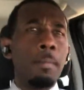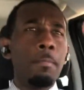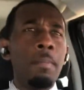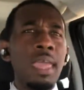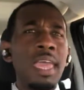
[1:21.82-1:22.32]

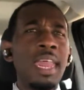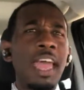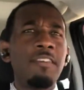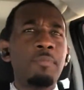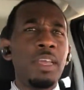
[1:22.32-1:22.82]
men
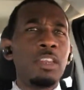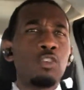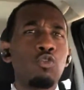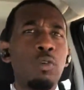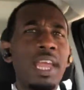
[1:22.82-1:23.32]
have been
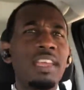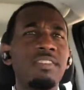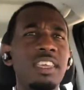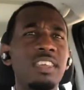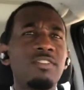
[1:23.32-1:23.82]

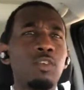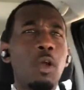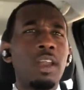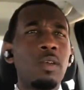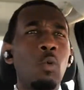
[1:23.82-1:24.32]
crazy,
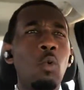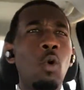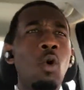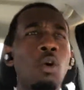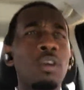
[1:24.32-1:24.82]
starting
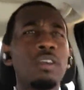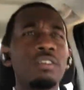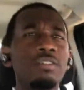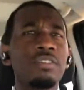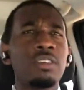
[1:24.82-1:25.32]

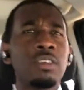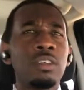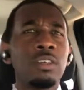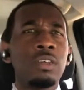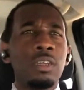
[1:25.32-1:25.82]
wars
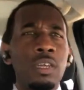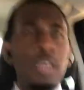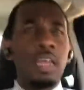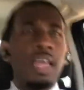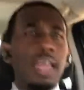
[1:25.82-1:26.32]

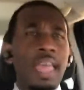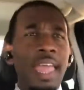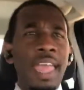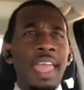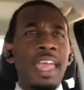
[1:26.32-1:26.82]

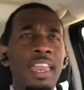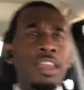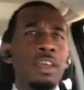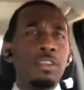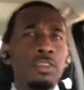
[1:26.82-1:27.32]
and
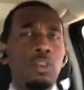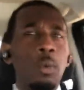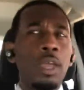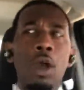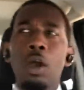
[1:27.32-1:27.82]

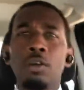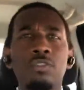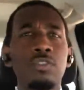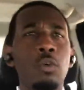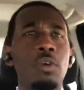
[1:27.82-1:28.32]
doing all
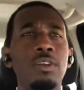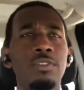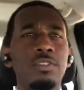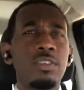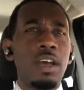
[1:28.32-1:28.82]

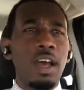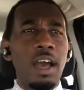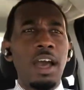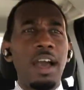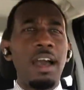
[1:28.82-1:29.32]
sorts
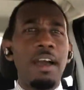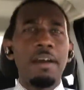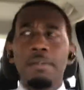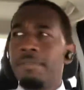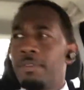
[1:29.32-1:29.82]

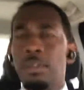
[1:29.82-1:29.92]
of